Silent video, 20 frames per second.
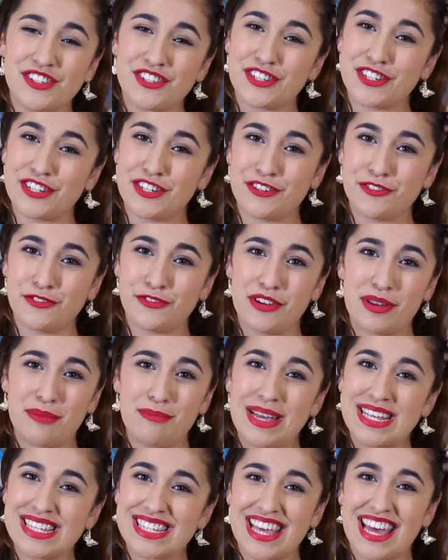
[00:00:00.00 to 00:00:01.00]
use gluten-free
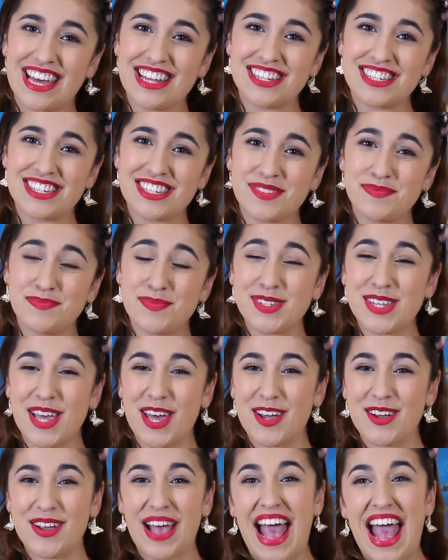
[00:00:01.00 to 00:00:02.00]
biscuits. So
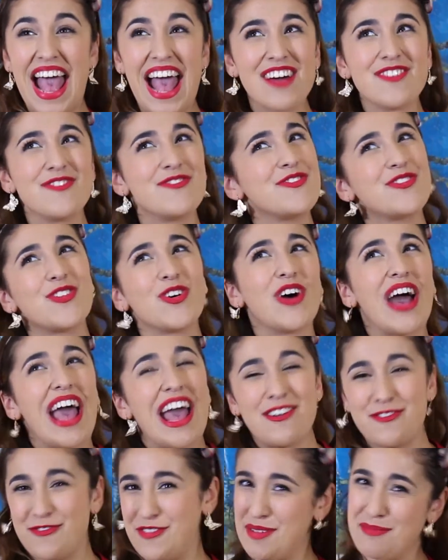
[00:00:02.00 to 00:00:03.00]
for
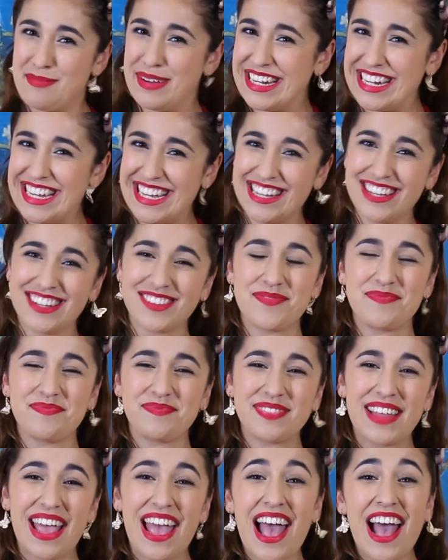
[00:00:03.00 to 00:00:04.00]
everybody.
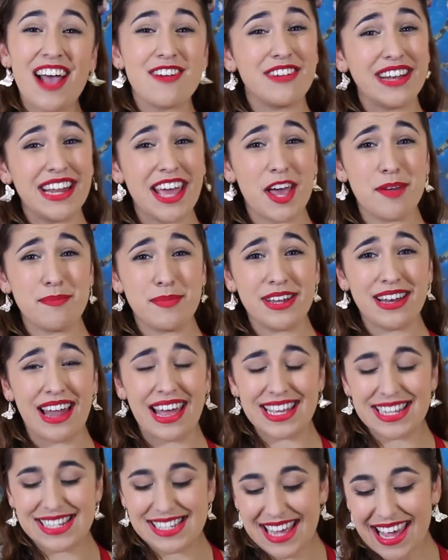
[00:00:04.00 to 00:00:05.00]
Really hope you
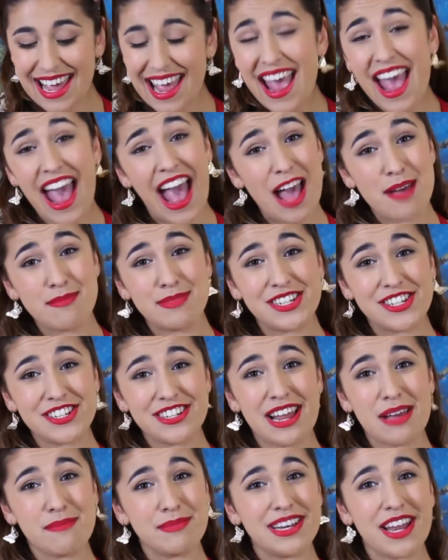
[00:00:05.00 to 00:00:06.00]
liked it, and do
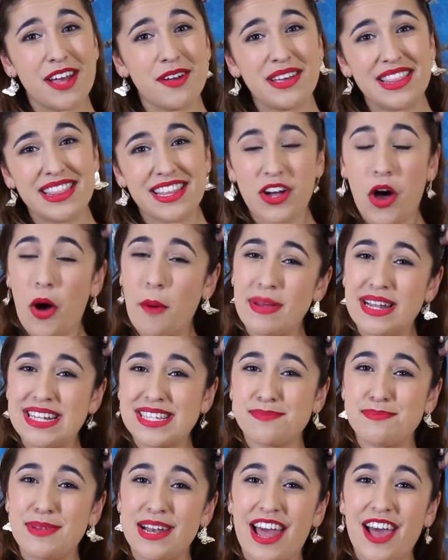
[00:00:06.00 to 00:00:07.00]
let me know in the
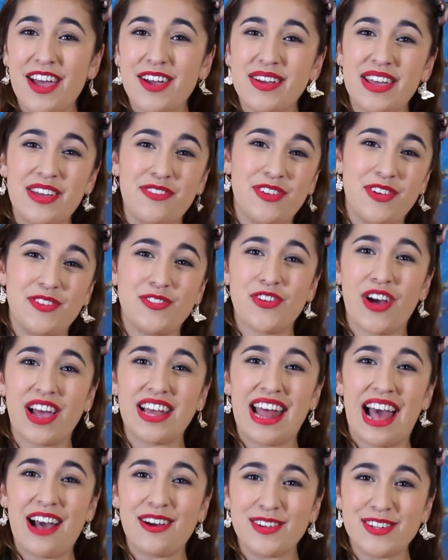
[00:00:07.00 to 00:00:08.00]
comments below if you've tried
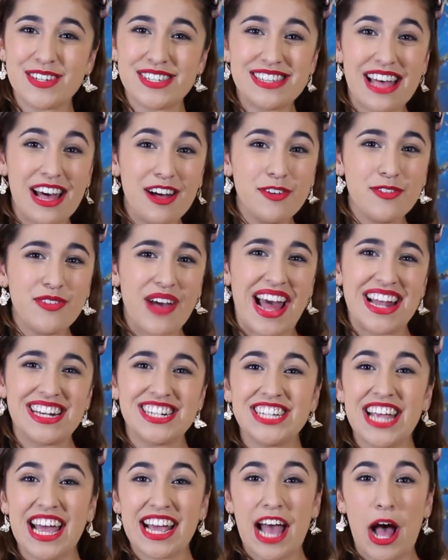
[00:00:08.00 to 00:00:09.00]
it out yourself, and
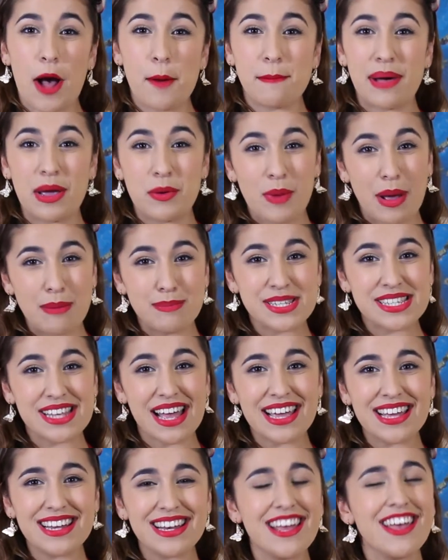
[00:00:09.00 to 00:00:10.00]
check out my
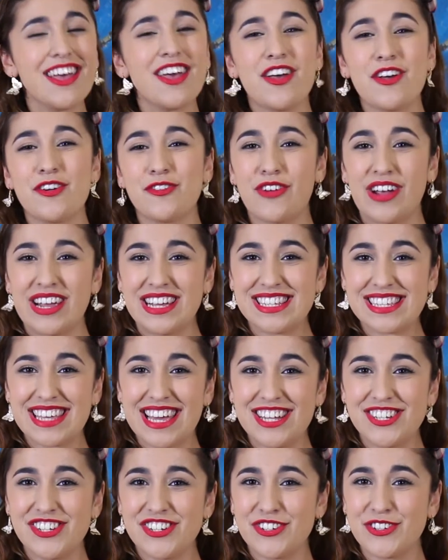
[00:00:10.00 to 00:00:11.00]
website,
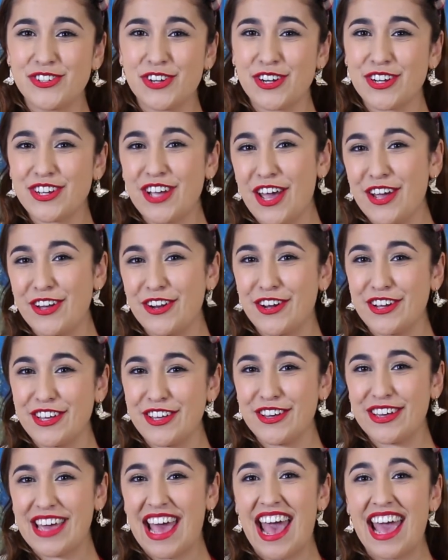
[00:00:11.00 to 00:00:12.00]

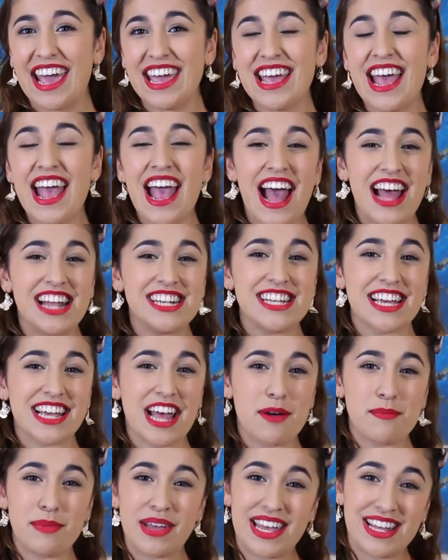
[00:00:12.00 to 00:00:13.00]
freyaskitchen.co.uk, and check
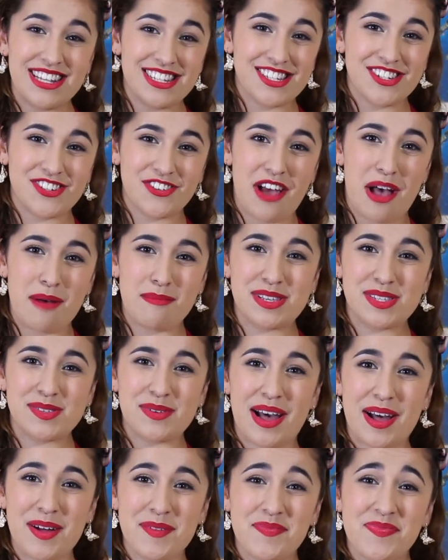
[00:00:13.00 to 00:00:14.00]
out my Instagram as
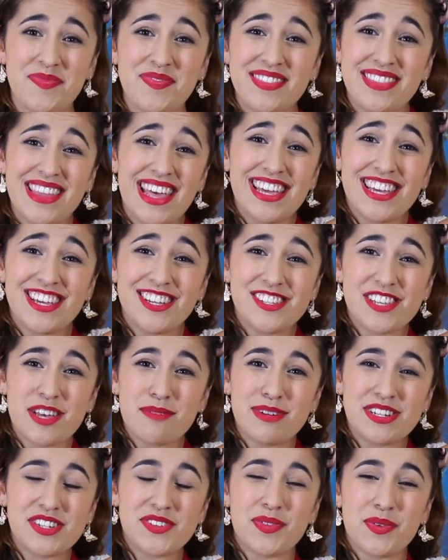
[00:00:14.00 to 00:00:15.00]
well. Thank you so
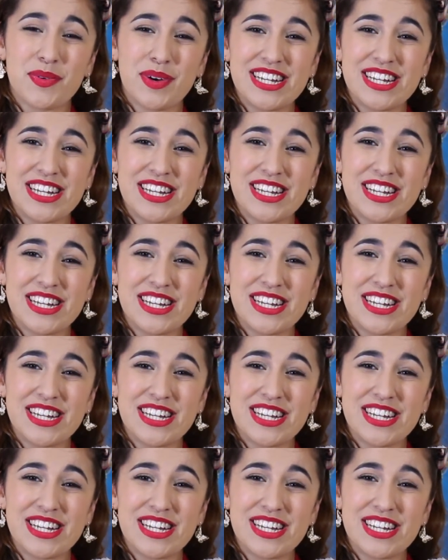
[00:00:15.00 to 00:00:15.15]
much for